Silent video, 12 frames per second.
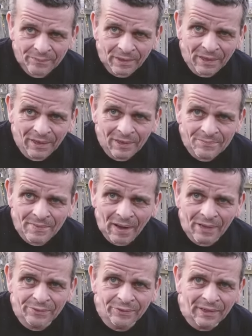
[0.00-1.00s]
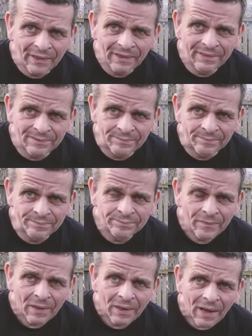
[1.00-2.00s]
Um, I think
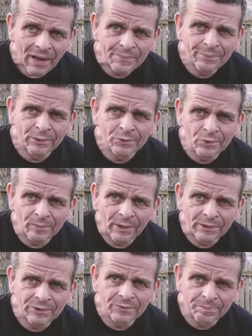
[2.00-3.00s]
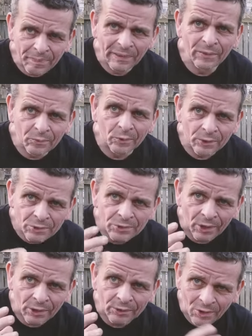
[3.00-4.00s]
I put too much big woods
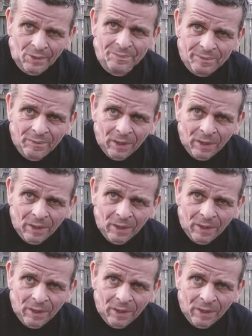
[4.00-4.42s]
on top,